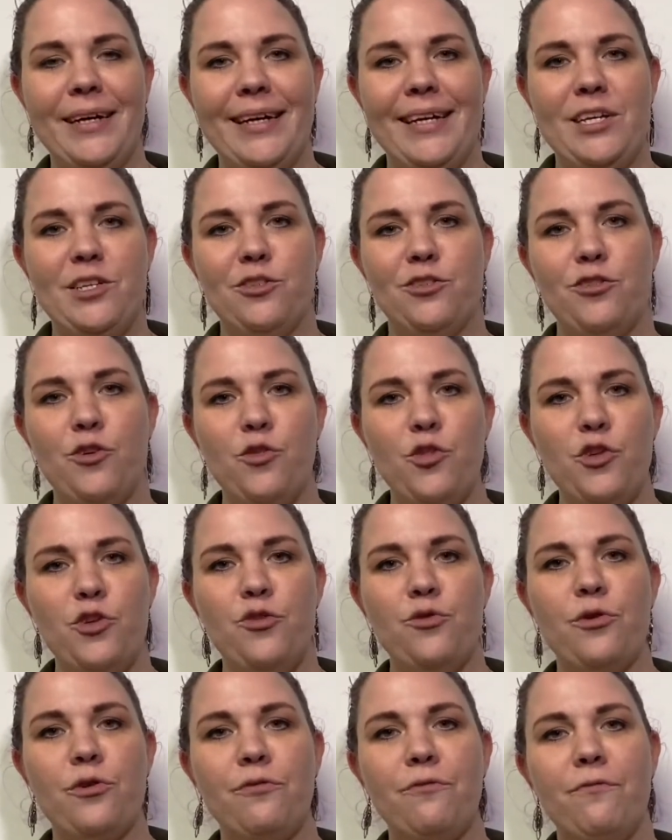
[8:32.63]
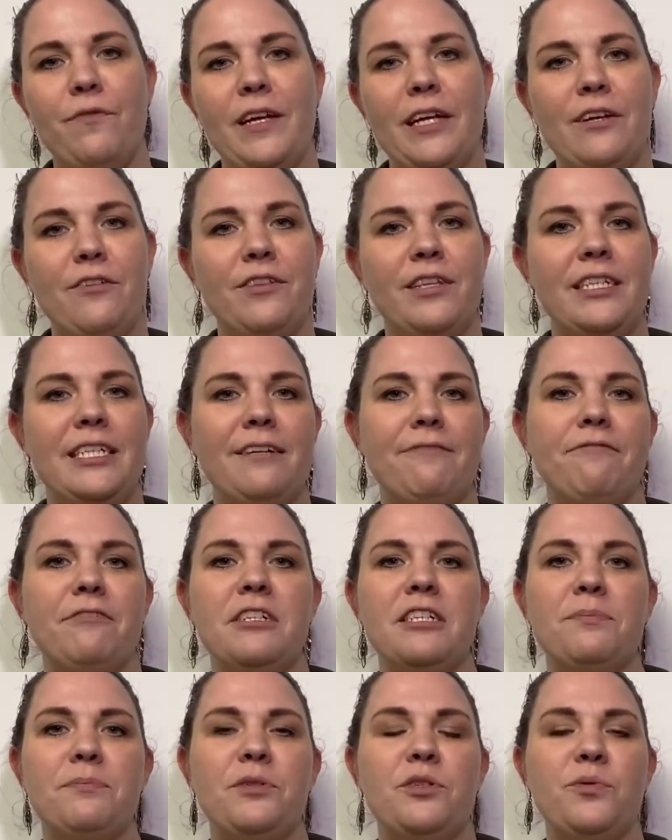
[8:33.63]
so that you could feel the
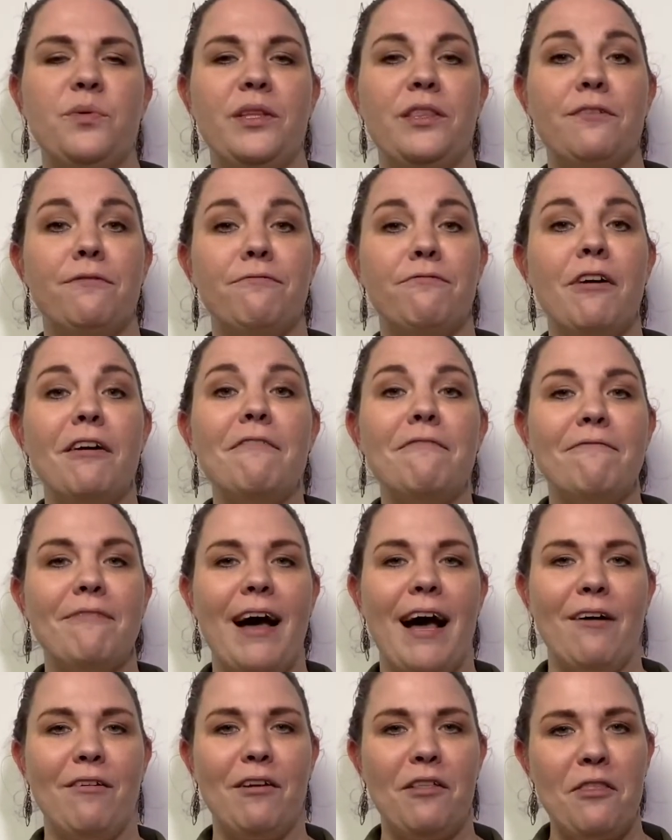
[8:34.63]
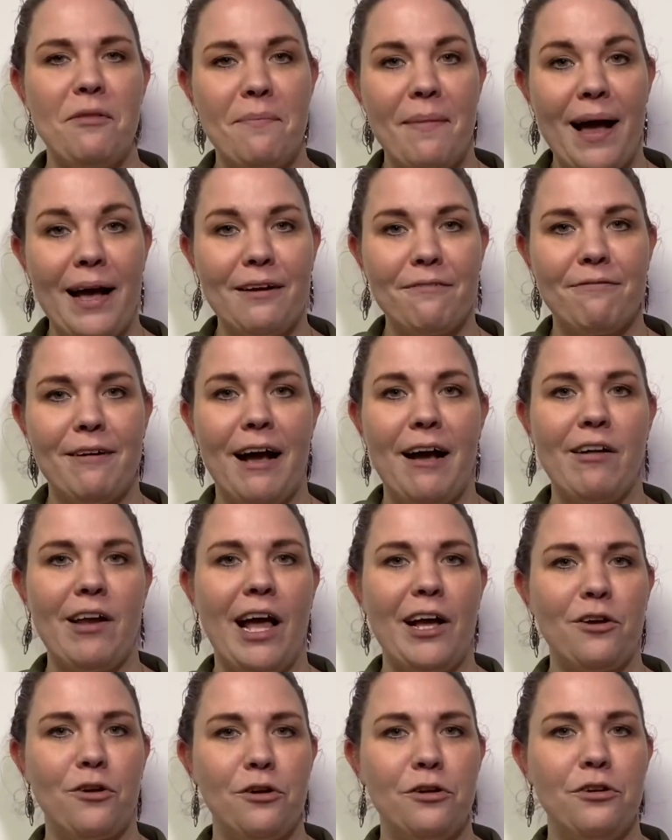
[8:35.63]
difference between the front vowel and the back vowel, I
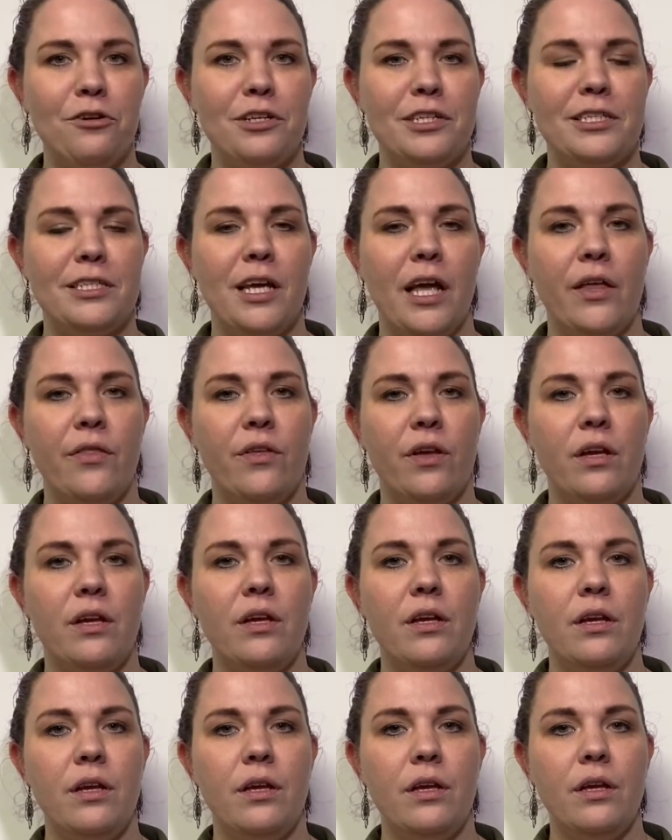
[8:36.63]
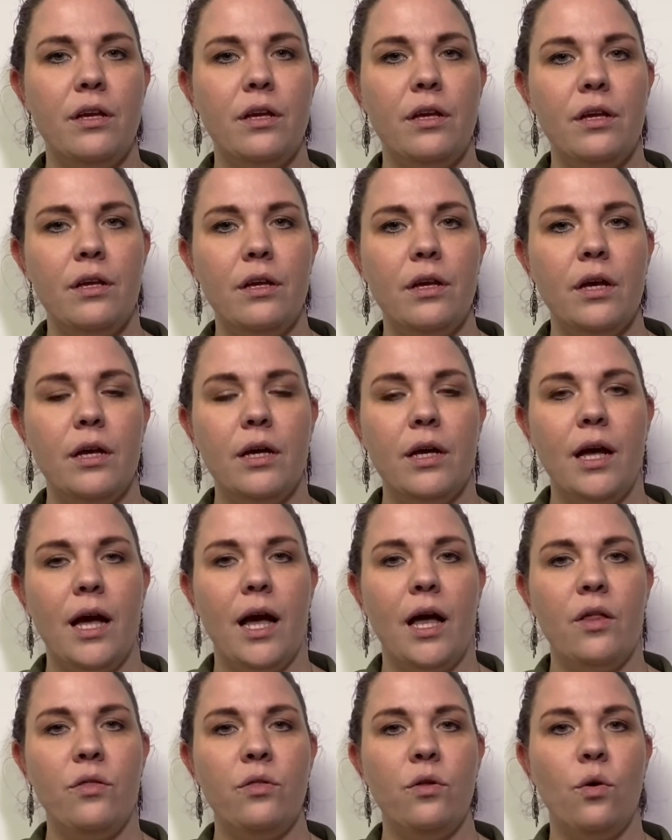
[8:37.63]
got you to say the E
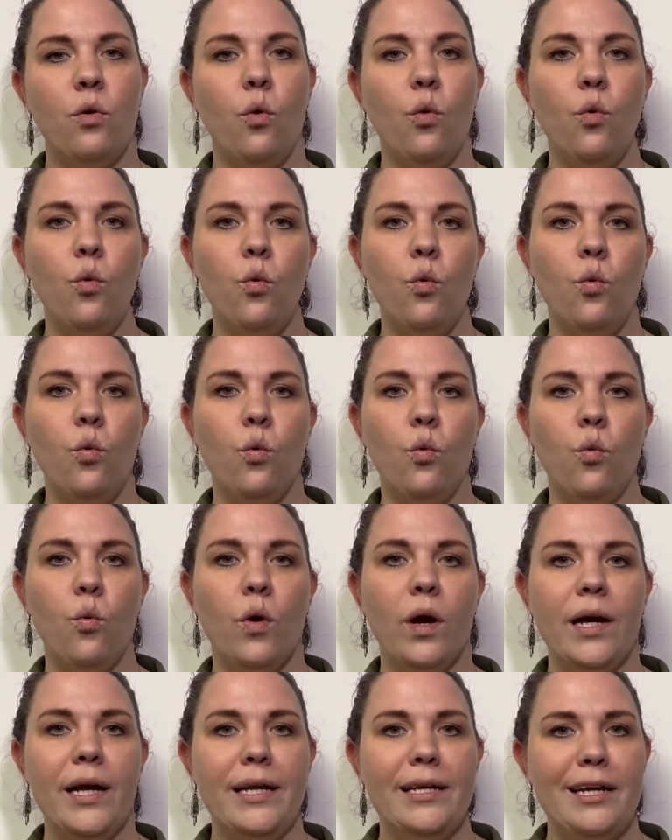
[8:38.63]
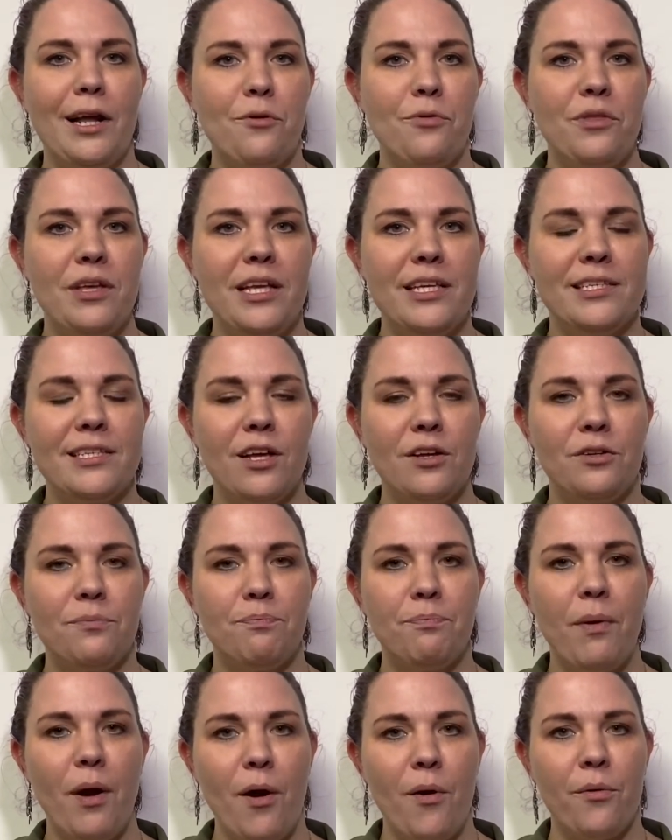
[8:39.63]
and the oo. Now these are
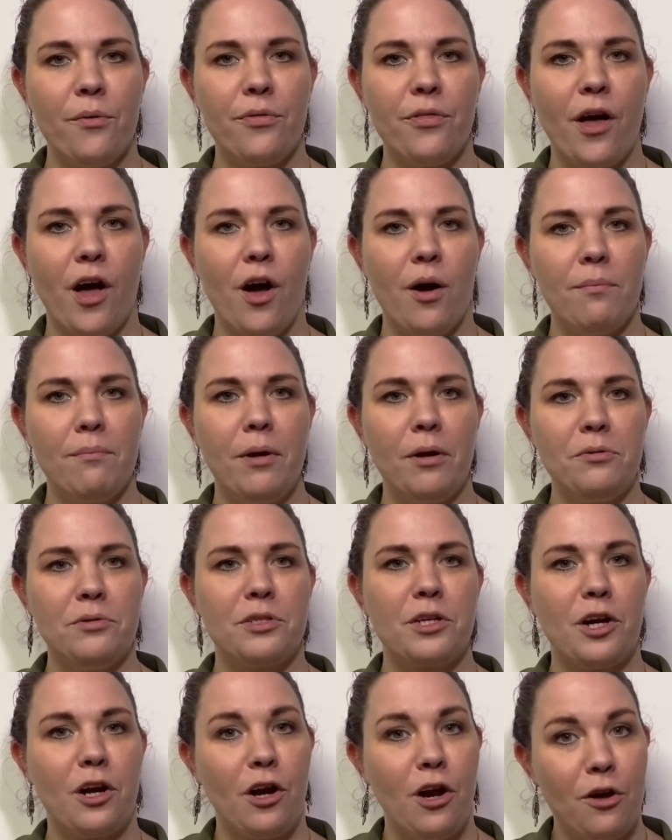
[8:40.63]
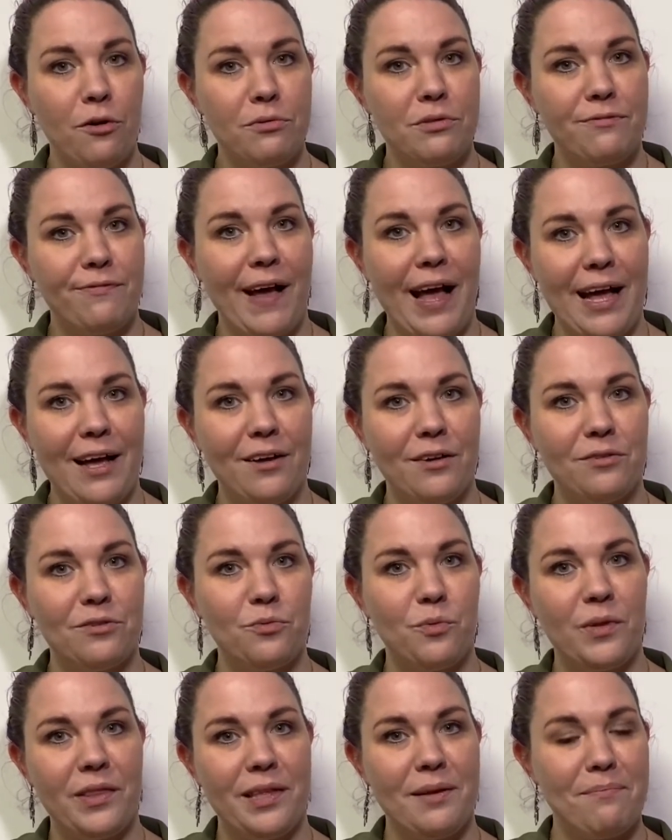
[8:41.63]
both our most closed vowels
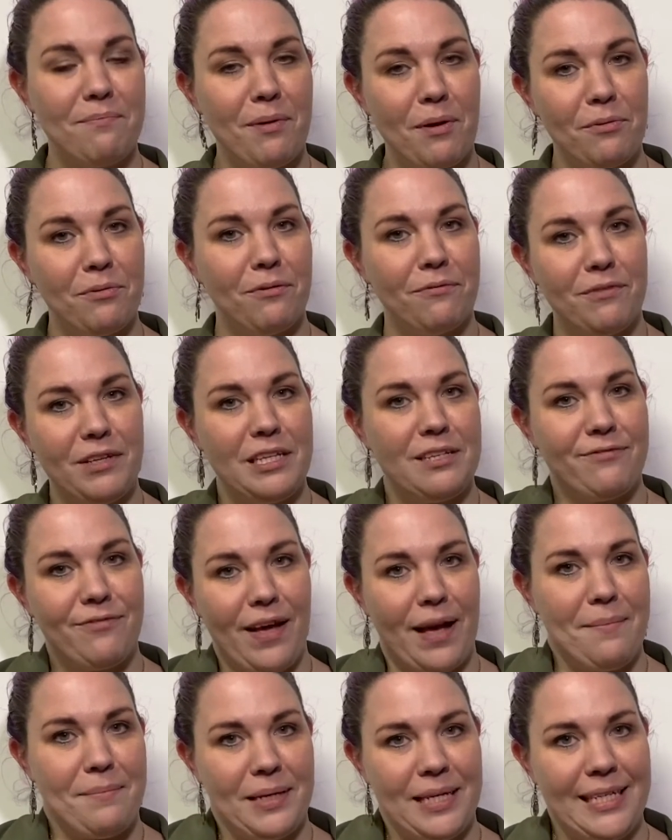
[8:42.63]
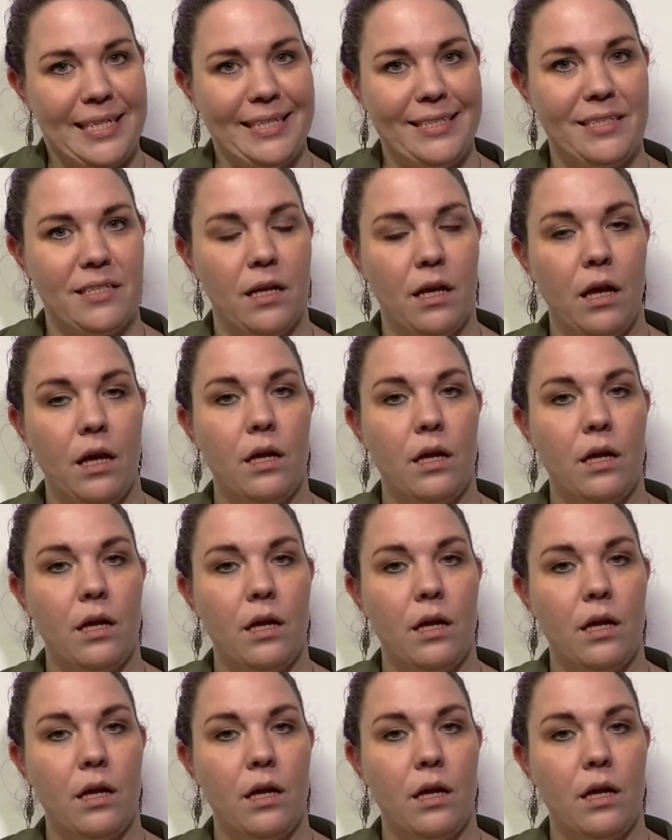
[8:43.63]
within both of these families.